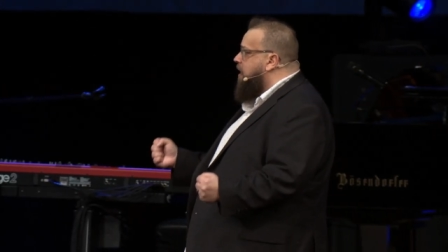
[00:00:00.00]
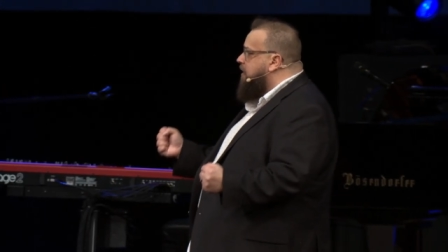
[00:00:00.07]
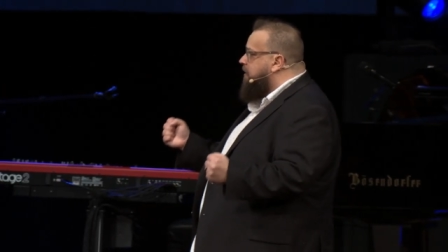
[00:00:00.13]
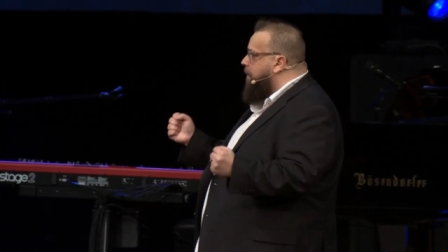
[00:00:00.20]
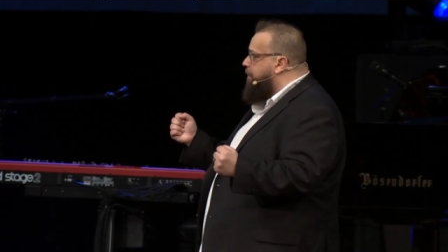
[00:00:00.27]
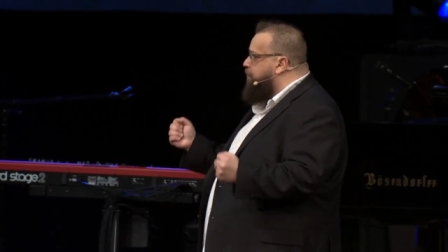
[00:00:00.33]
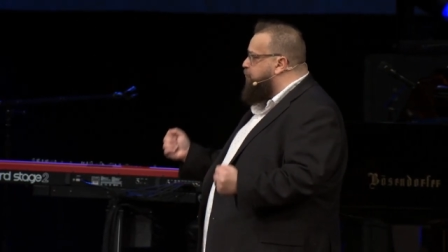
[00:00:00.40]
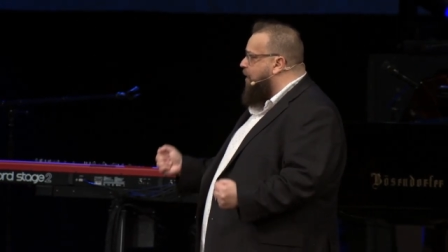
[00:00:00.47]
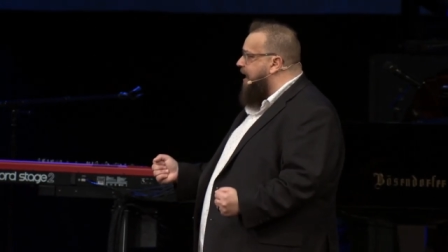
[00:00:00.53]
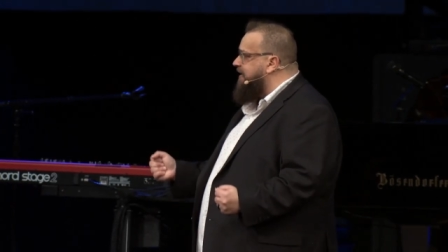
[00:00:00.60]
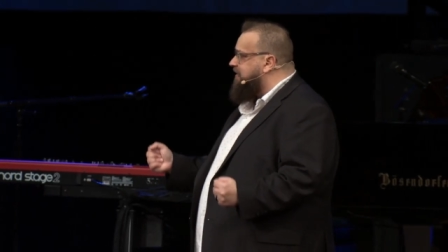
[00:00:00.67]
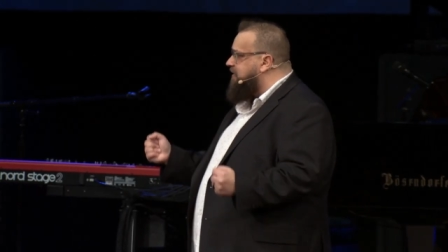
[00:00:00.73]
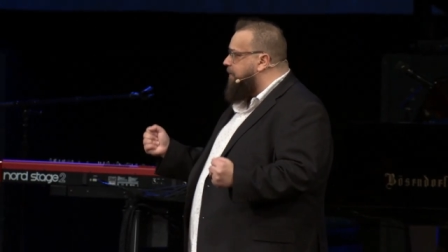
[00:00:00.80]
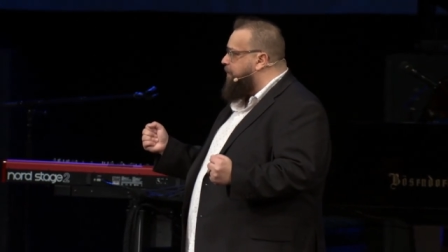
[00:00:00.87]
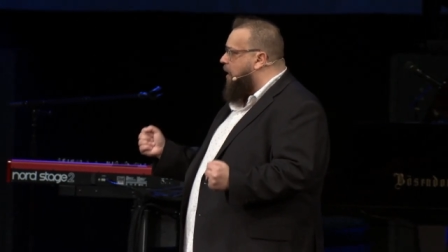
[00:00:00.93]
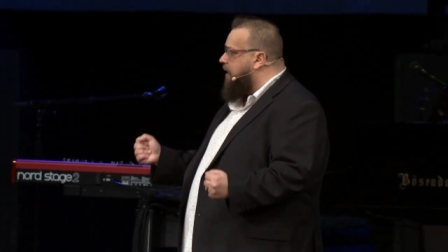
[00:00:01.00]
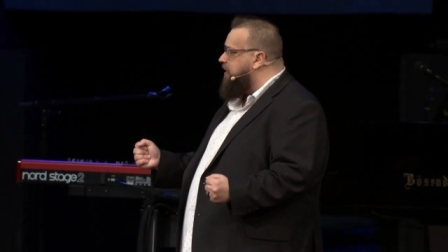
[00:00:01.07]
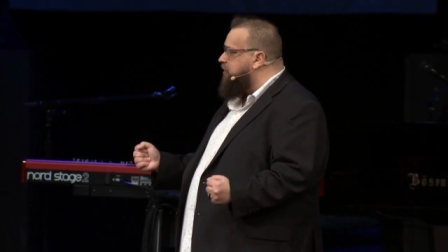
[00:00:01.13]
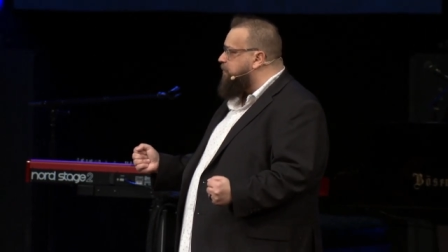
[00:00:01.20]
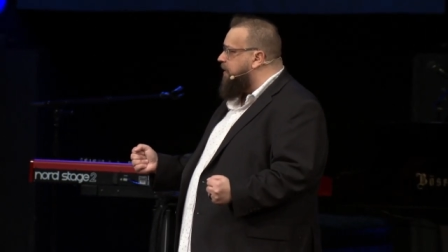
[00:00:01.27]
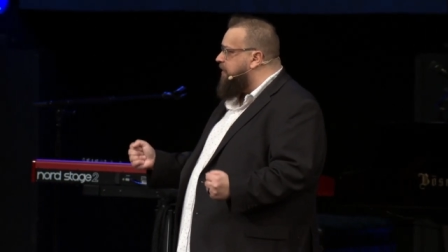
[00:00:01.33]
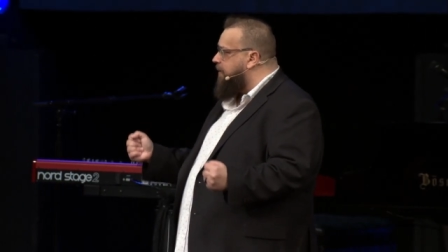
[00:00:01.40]
the price, the
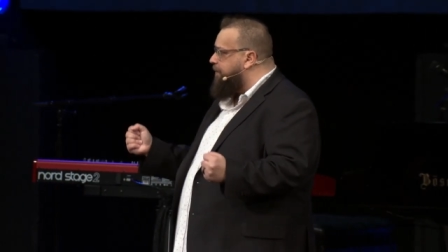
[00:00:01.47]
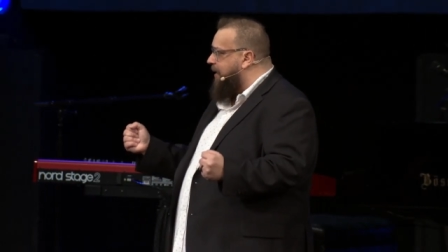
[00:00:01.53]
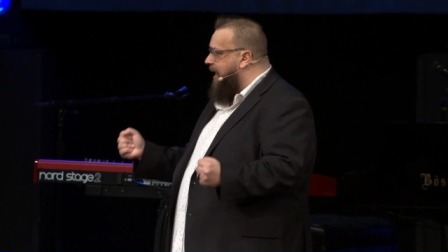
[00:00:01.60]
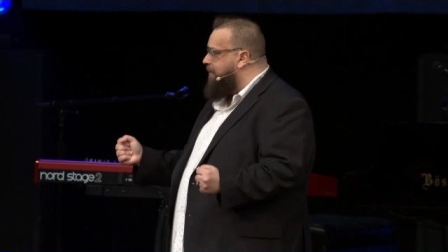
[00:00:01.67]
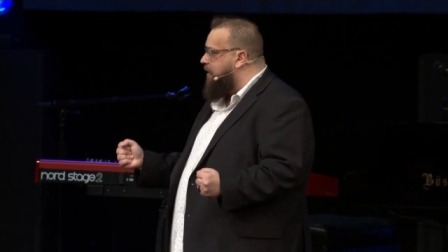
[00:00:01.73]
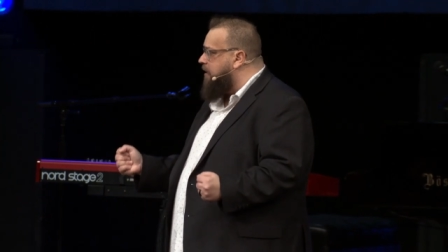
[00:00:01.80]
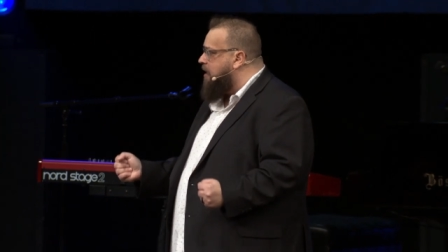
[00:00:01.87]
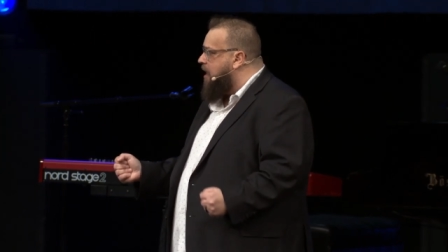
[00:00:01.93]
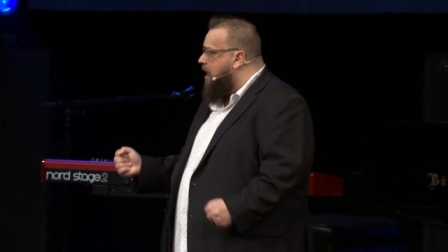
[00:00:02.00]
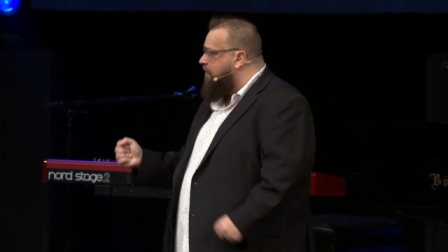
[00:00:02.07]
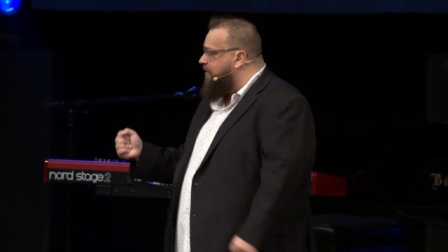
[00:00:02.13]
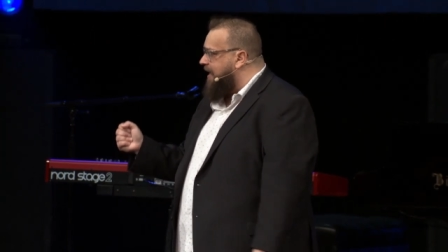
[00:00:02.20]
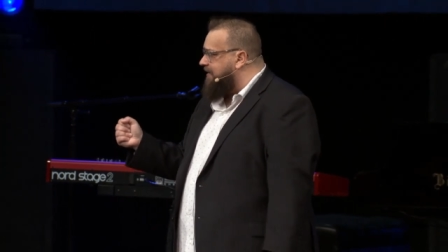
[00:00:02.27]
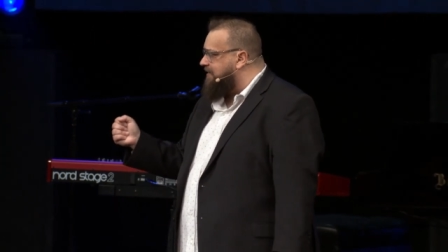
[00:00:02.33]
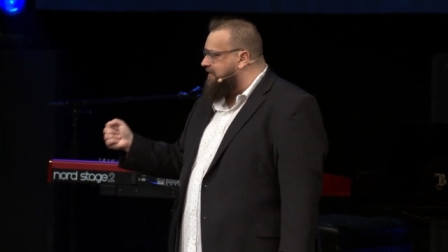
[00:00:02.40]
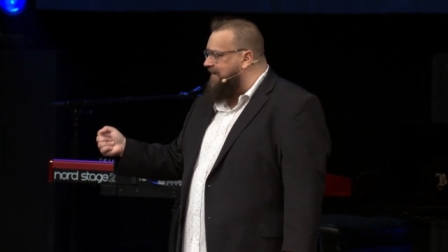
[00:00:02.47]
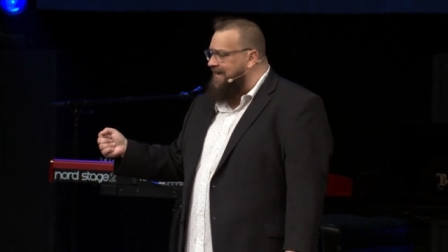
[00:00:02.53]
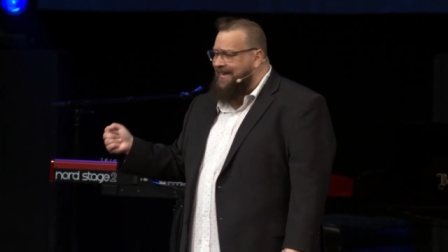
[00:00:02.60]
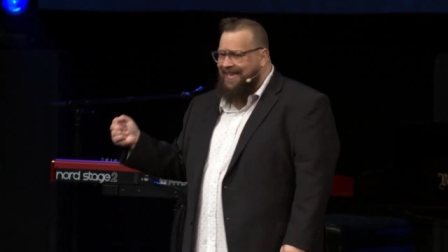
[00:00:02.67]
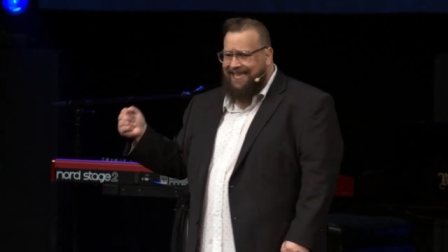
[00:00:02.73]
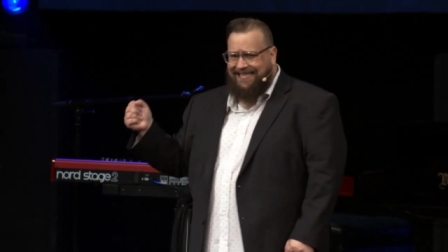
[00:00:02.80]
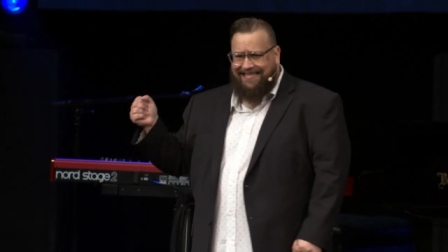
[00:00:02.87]
punishment, the payment of that sin
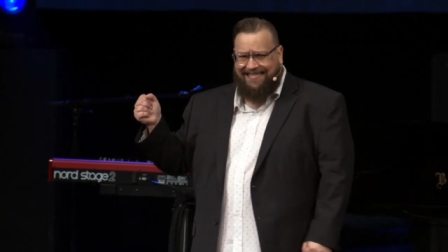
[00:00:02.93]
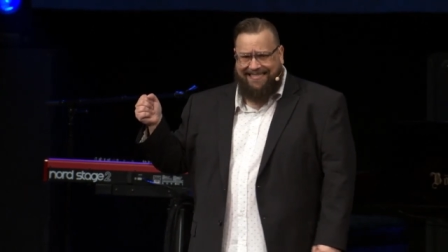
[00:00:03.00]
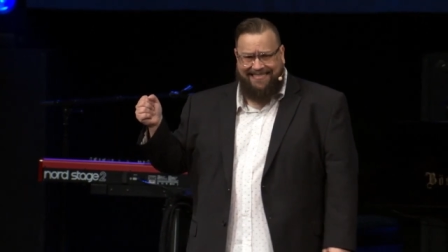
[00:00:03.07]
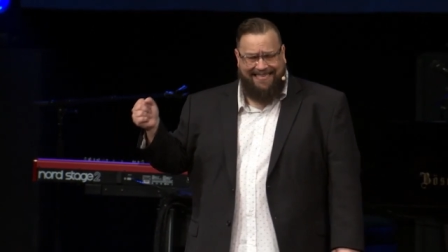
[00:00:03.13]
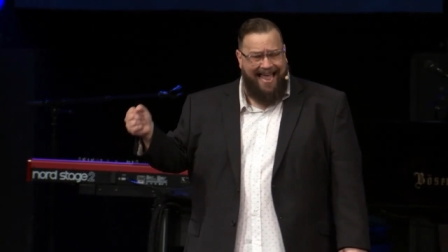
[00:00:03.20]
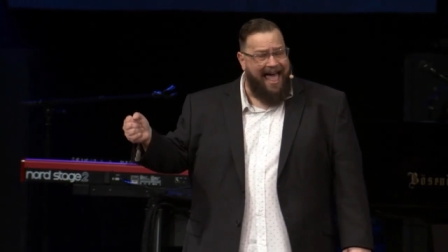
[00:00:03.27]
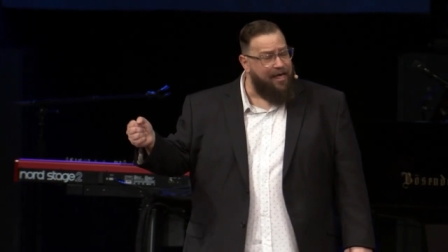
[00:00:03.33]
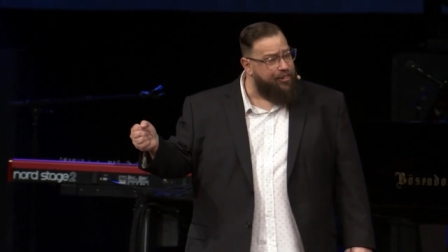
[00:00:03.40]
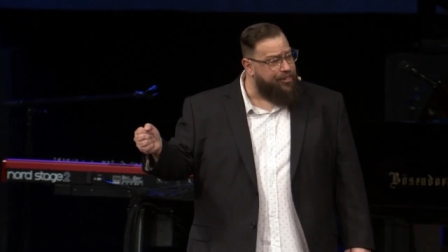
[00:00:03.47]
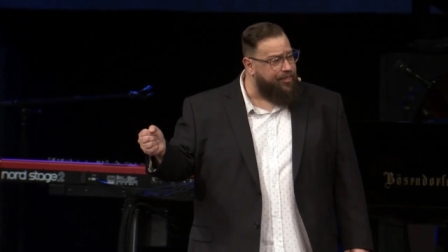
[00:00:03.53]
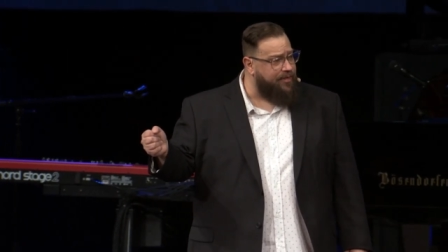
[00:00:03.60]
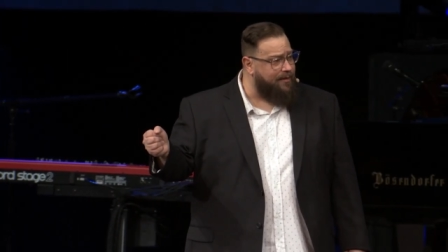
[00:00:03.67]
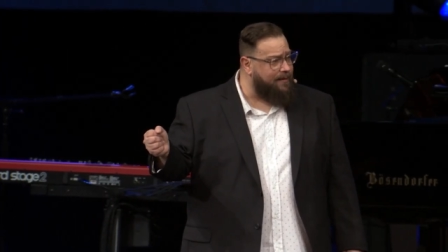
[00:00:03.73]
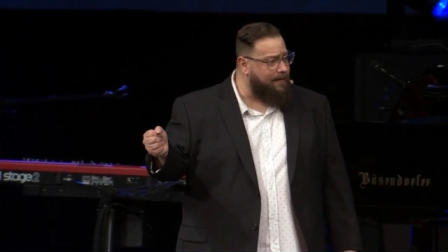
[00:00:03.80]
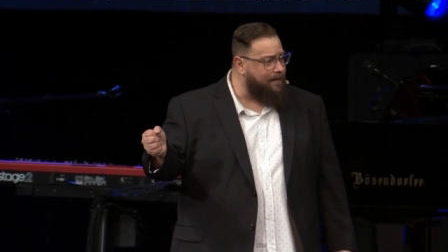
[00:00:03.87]
is death.